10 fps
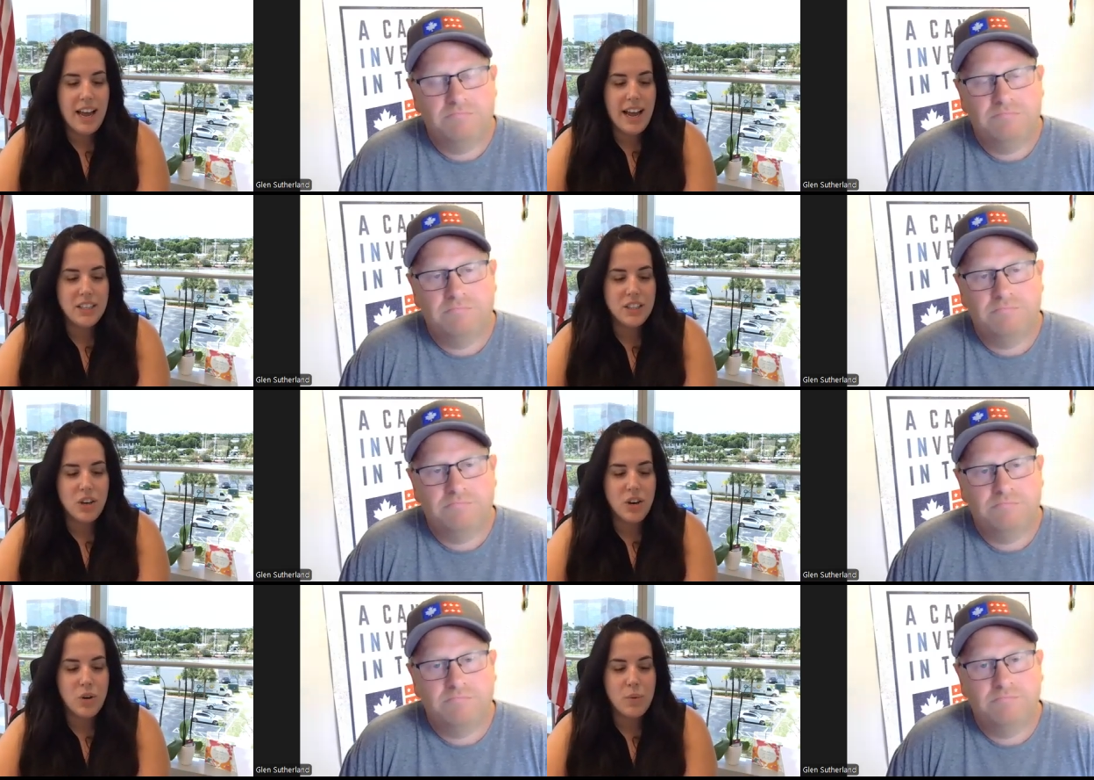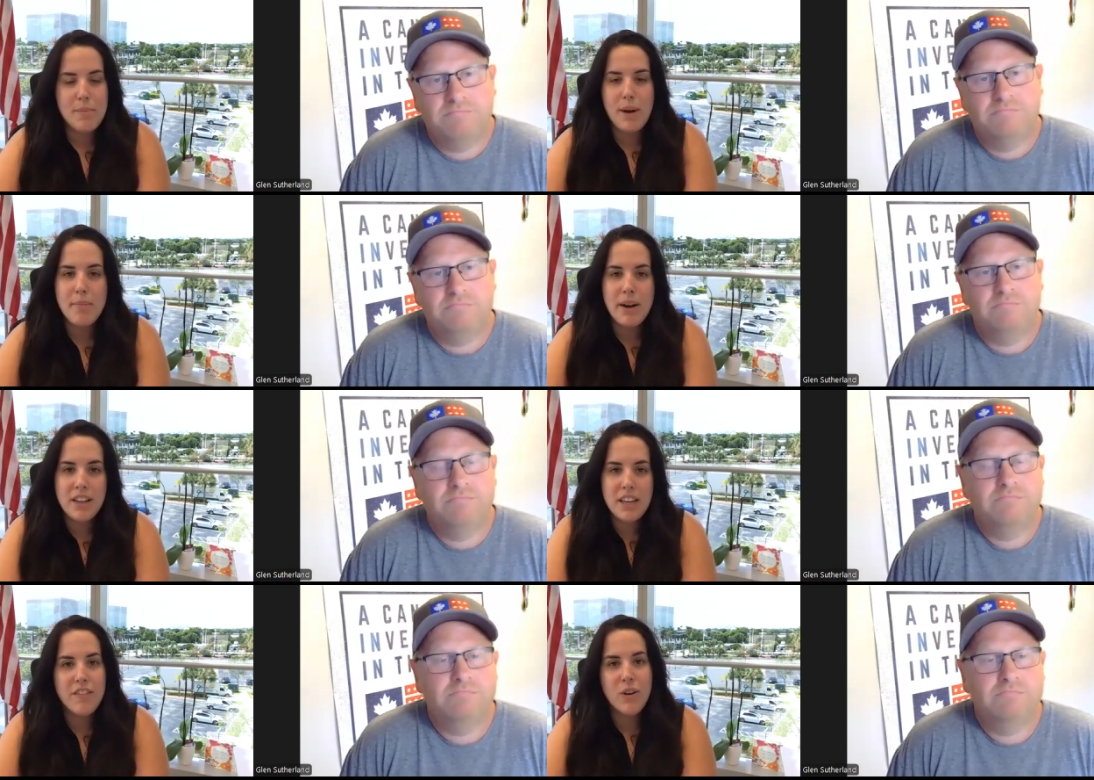Speaker 1: And so we
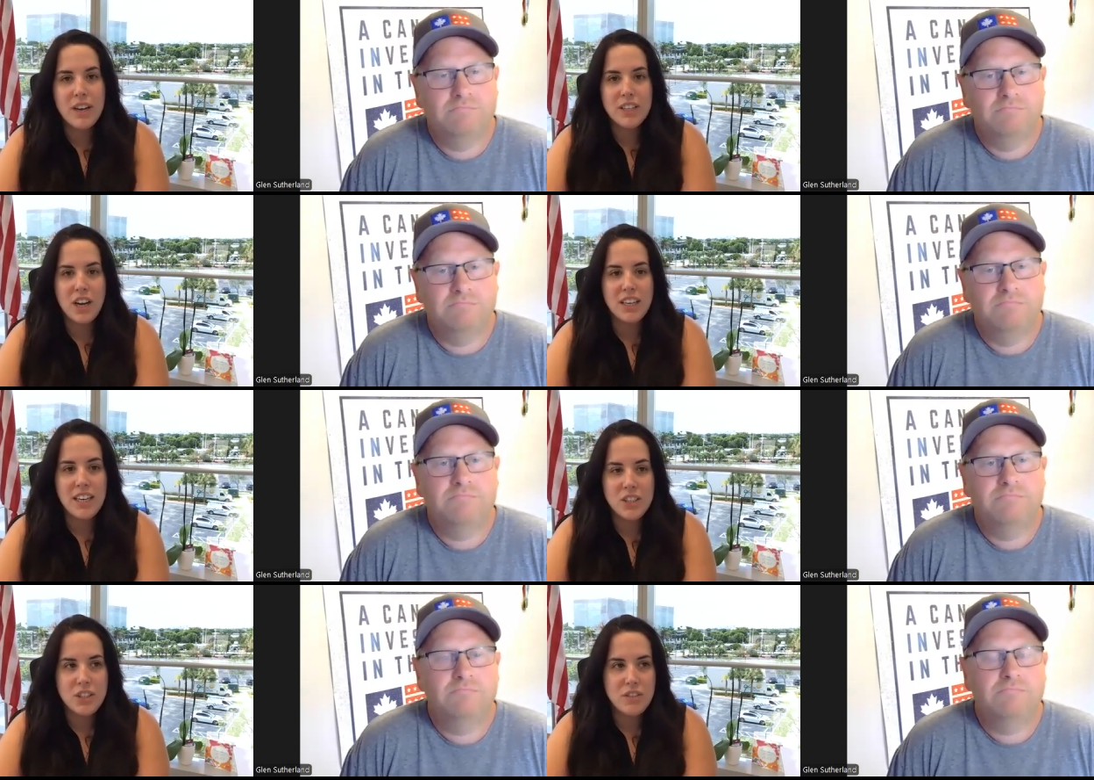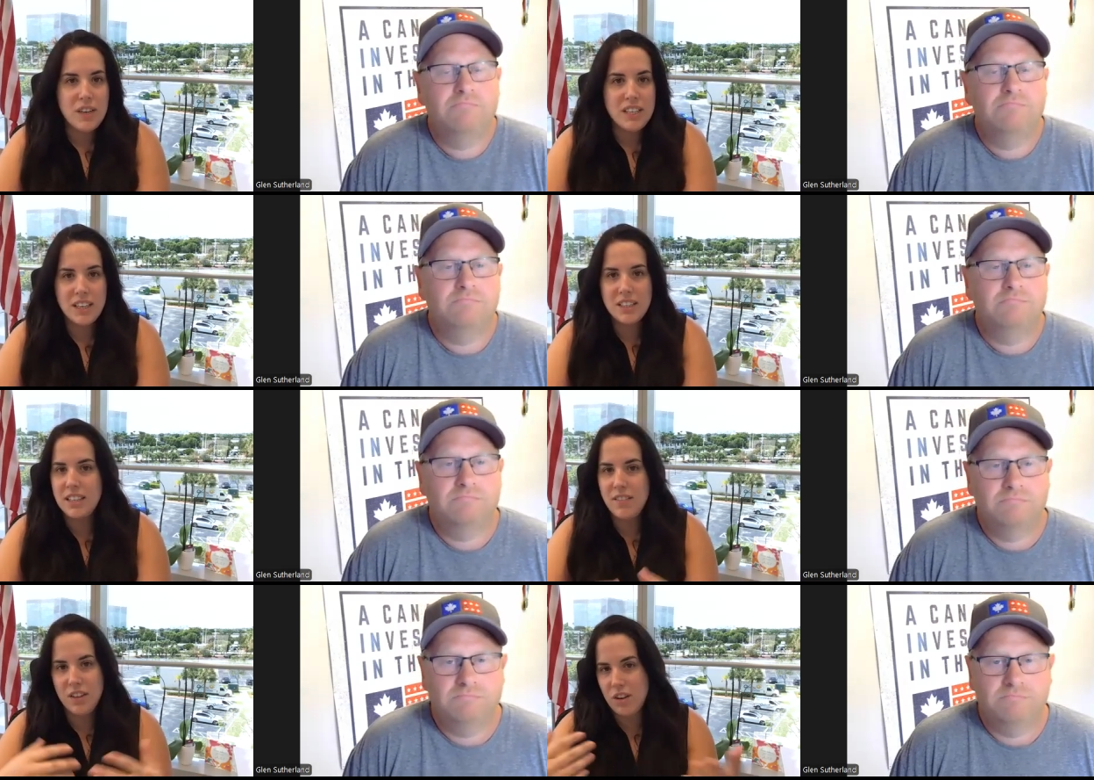primarily focus on E2 visas, even